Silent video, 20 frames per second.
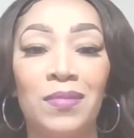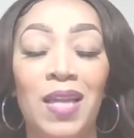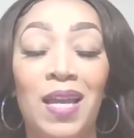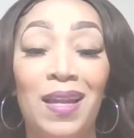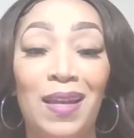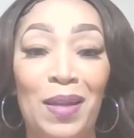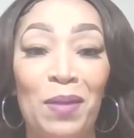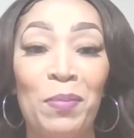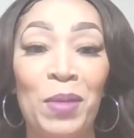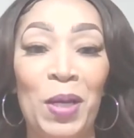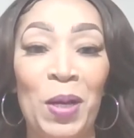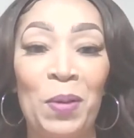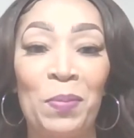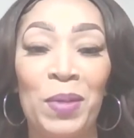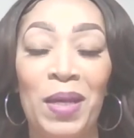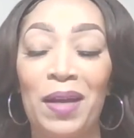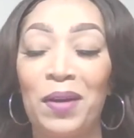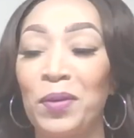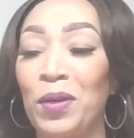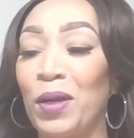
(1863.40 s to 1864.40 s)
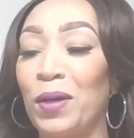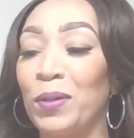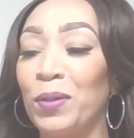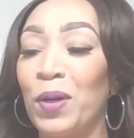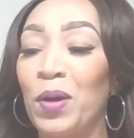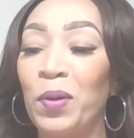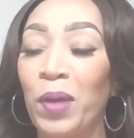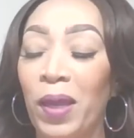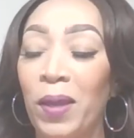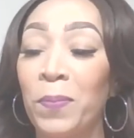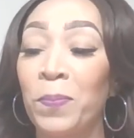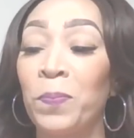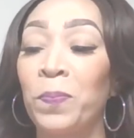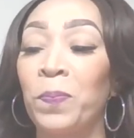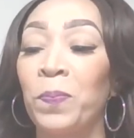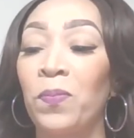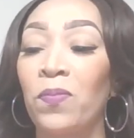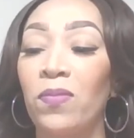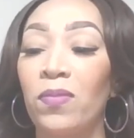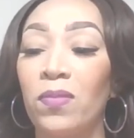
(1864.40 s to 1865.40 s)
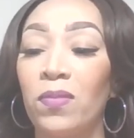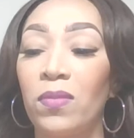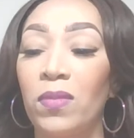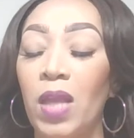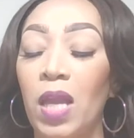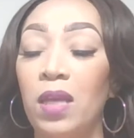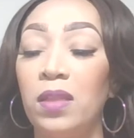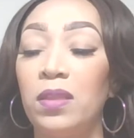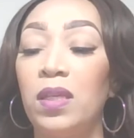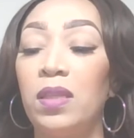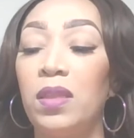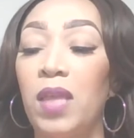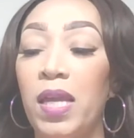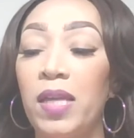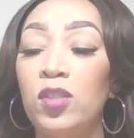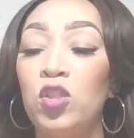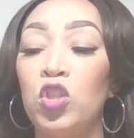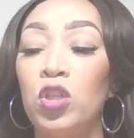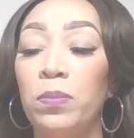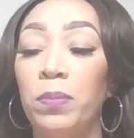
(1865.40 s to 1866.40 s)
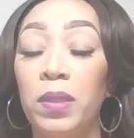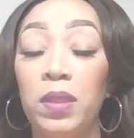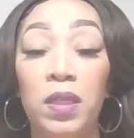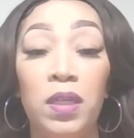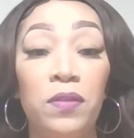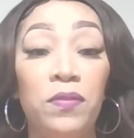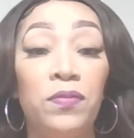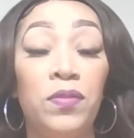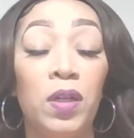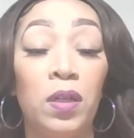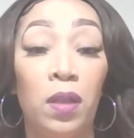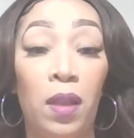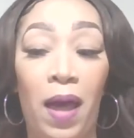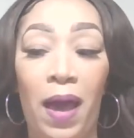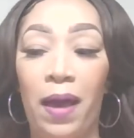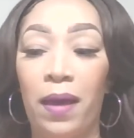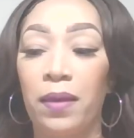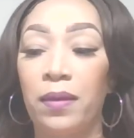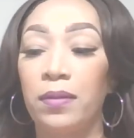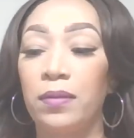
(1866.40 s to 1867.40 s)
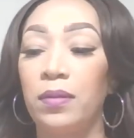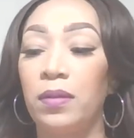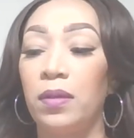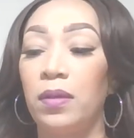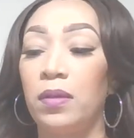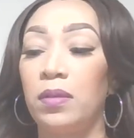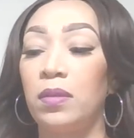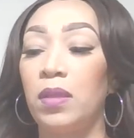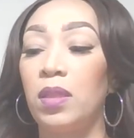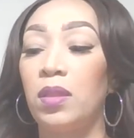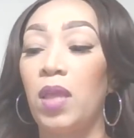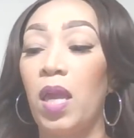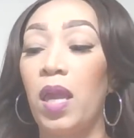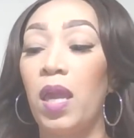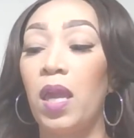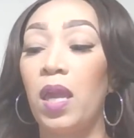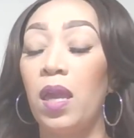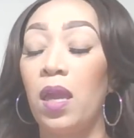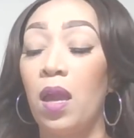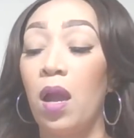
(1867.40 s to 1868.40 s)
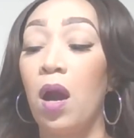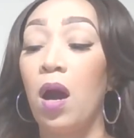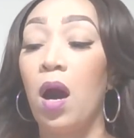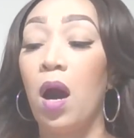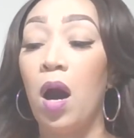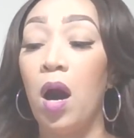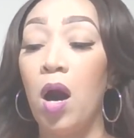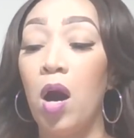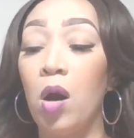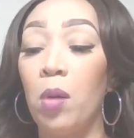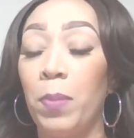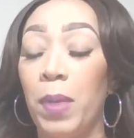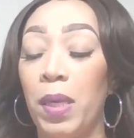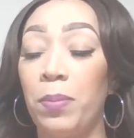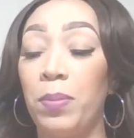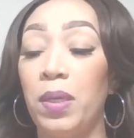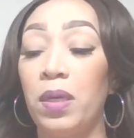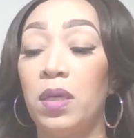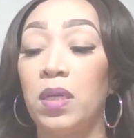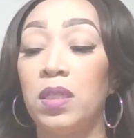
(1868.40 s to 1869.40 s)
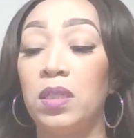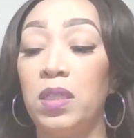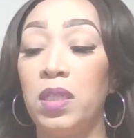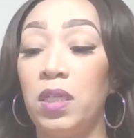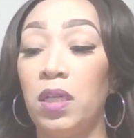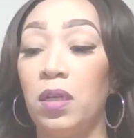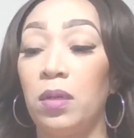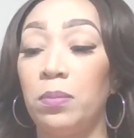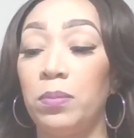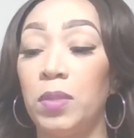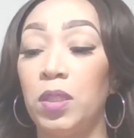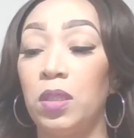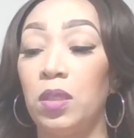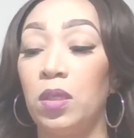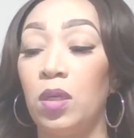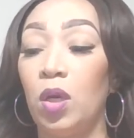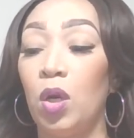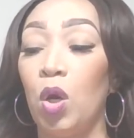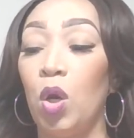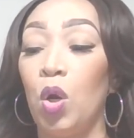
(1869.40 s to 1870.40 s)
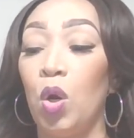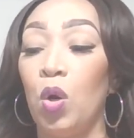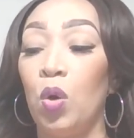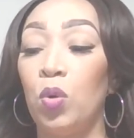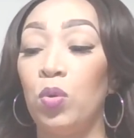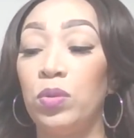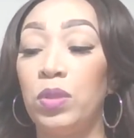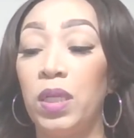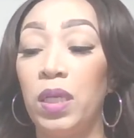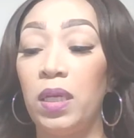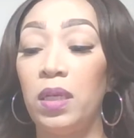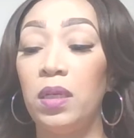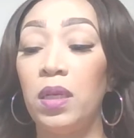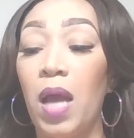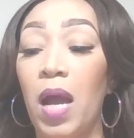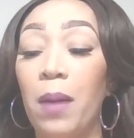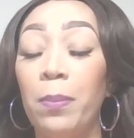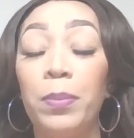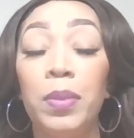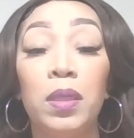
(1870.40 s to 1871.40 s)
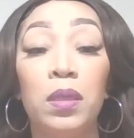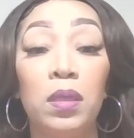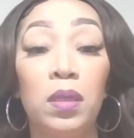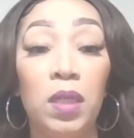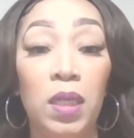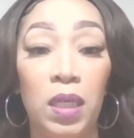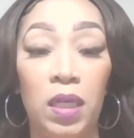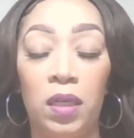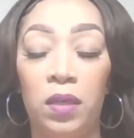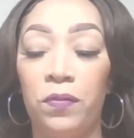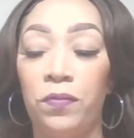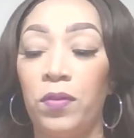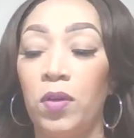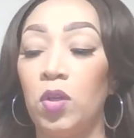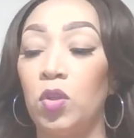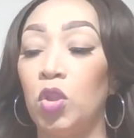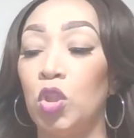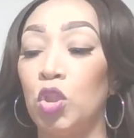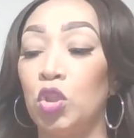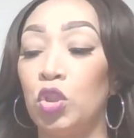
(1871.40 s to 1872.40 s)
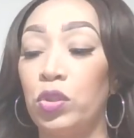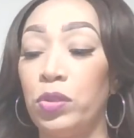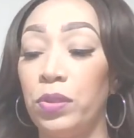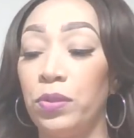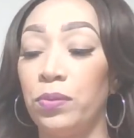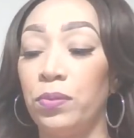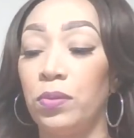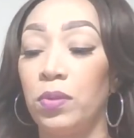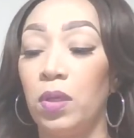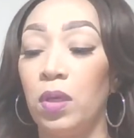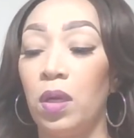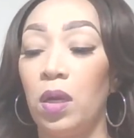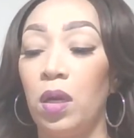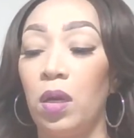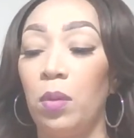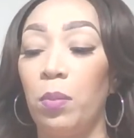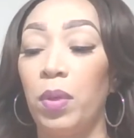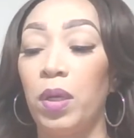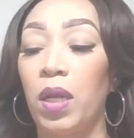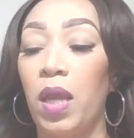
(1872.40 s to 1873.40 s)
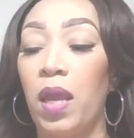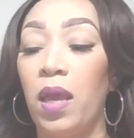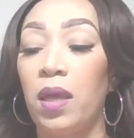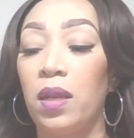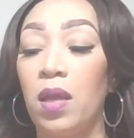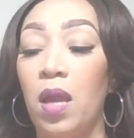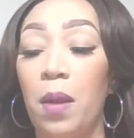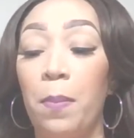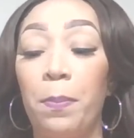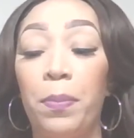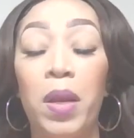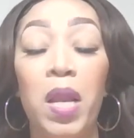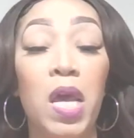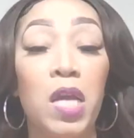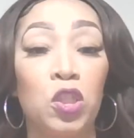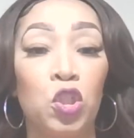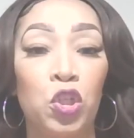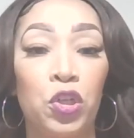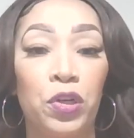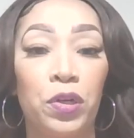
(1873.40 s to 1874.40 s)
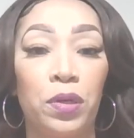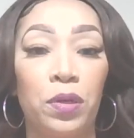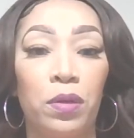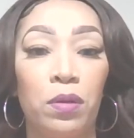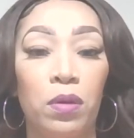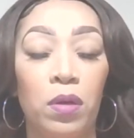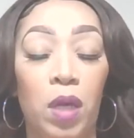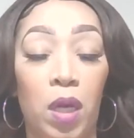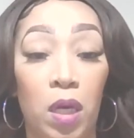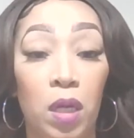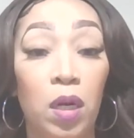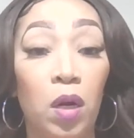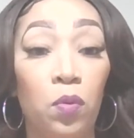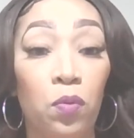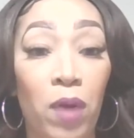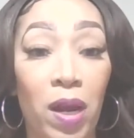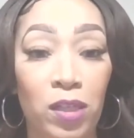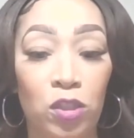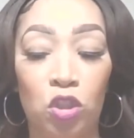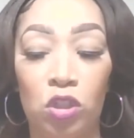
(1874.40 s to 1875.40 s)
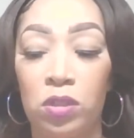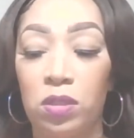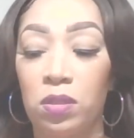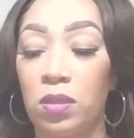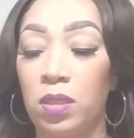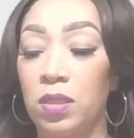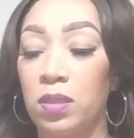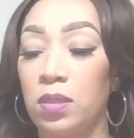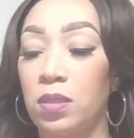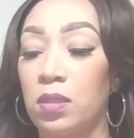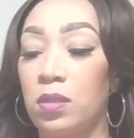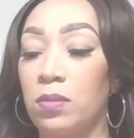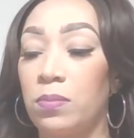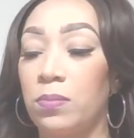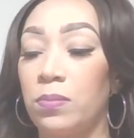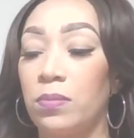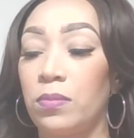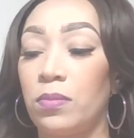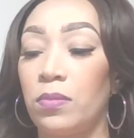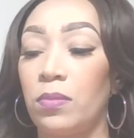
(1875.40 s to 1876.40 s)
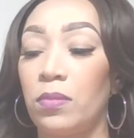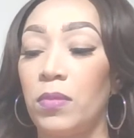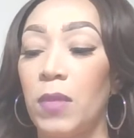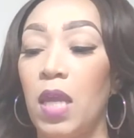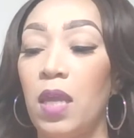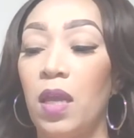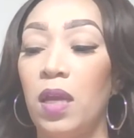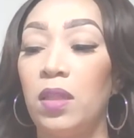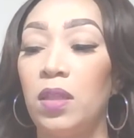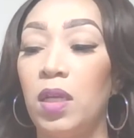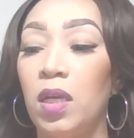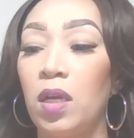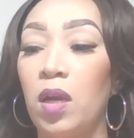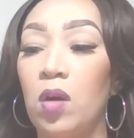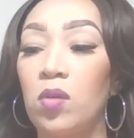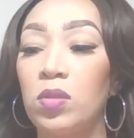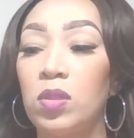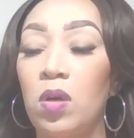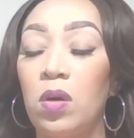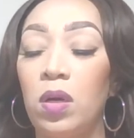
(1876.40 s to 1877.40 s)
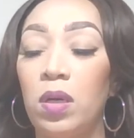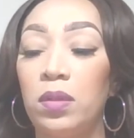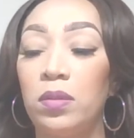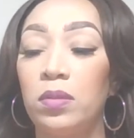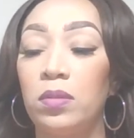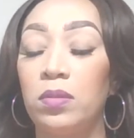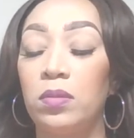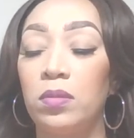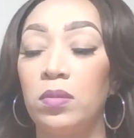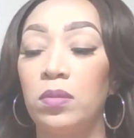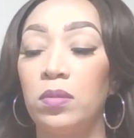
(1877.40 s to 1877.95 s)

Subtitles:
down. Let me calm down, y'all. Okay. That they should believe the lie, that they all may be condemned who did not believe the truth, but had pleasure in unrighteousness. And then it goes on.